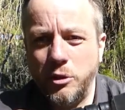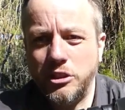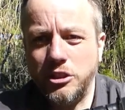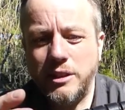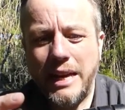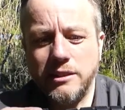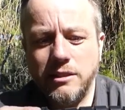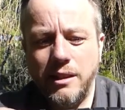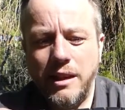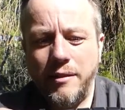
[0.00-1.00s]
is the stacked
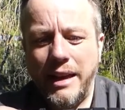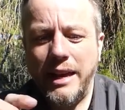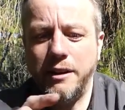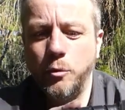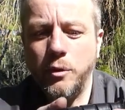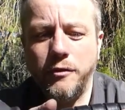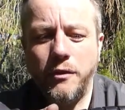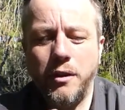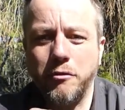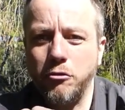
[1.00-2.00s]
leather handle with the
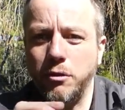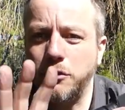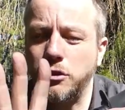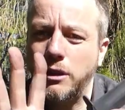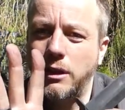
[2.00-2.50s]
5 grooves.